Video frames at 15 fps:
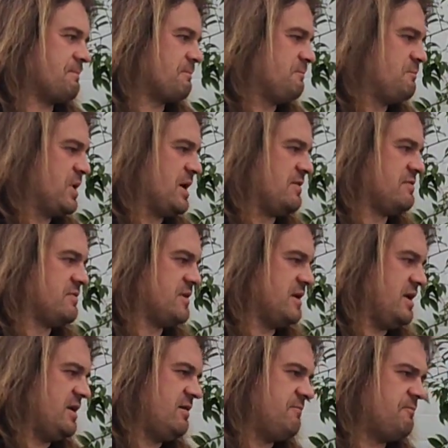But
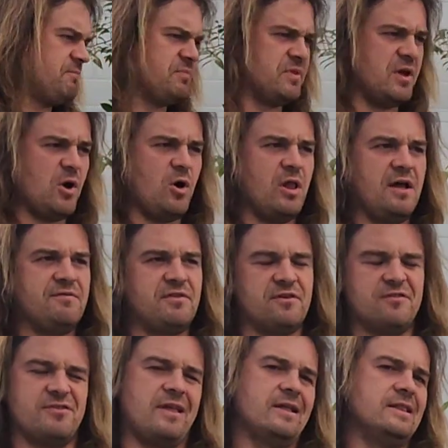they all have their
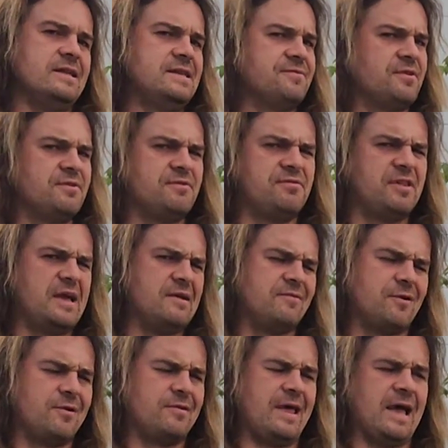slightly different
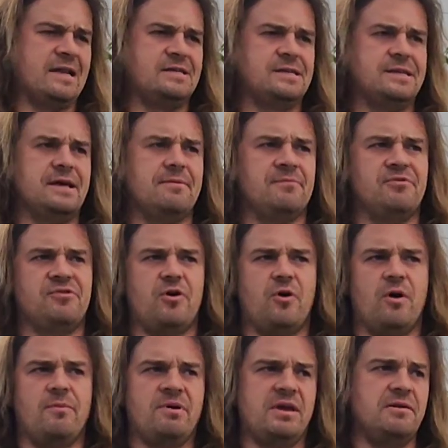flavor in that to them. So,
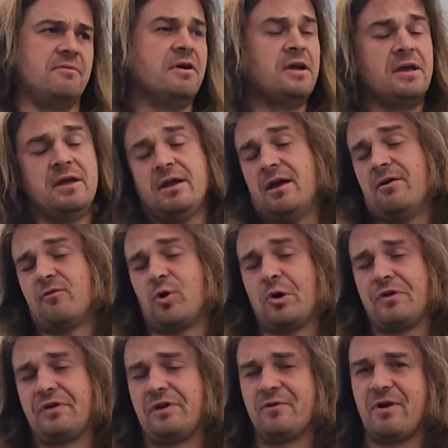I mean, of
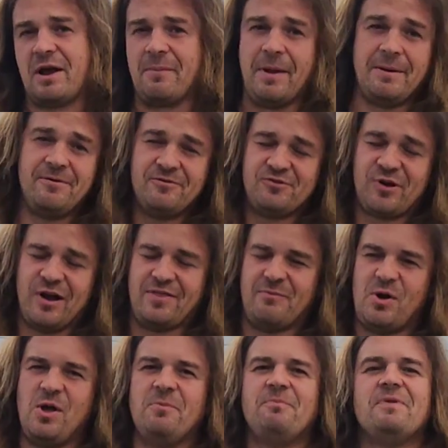course, I would recommend try them
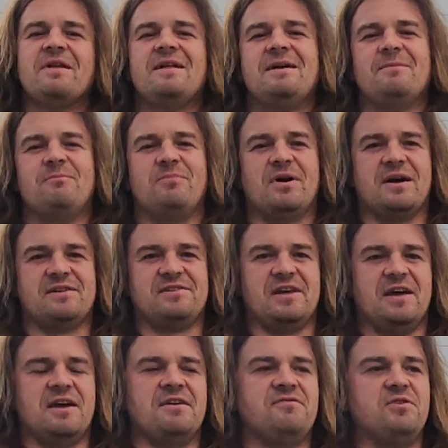all. But
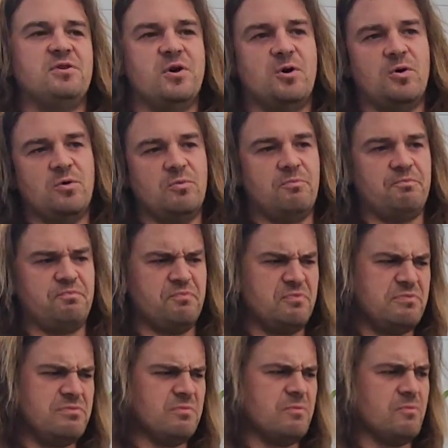if you know
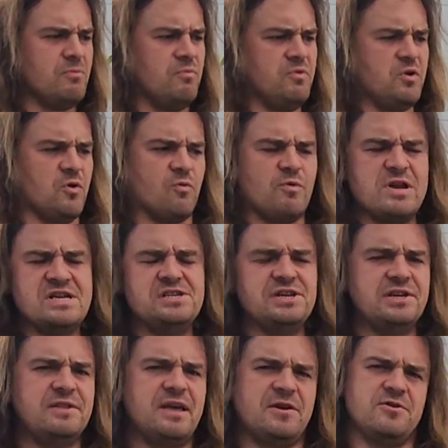your
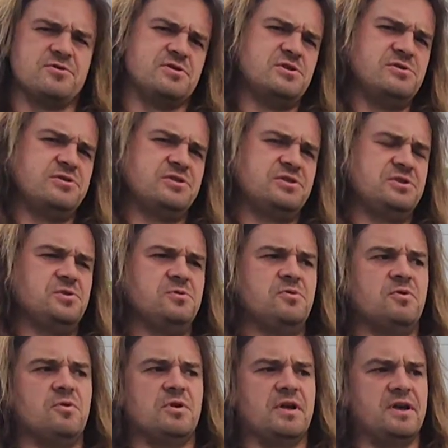region that you're used to,
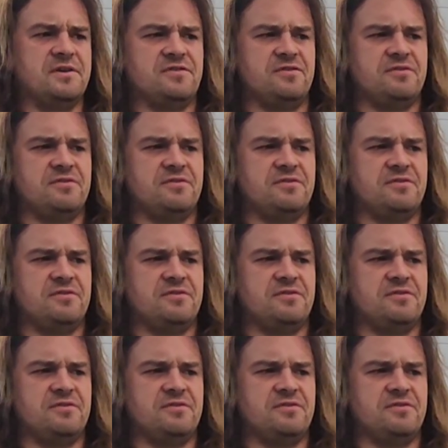or like,